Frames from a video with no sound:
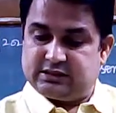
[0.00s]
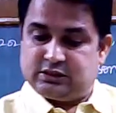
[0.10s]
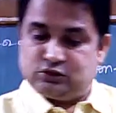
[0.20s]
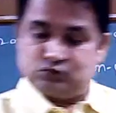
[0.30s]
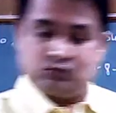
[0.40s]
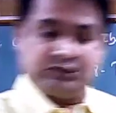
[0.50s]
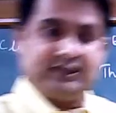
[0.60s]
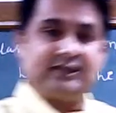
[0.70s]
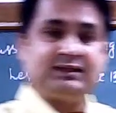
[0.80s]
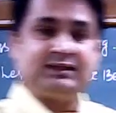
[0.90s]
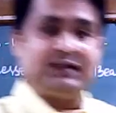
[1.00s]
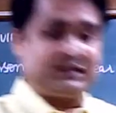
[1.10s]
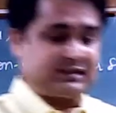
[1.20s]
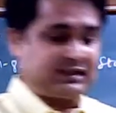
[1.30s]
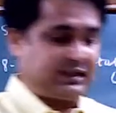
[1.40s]
So here the
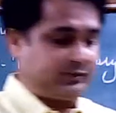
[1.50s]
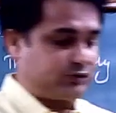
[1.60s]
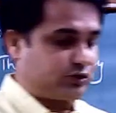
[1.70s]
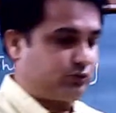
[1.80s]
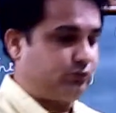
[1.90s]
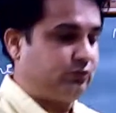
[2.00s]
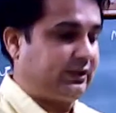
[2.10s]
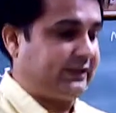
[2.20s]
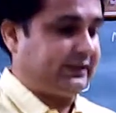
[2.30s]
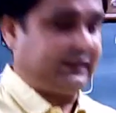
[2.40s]
lesson comes to an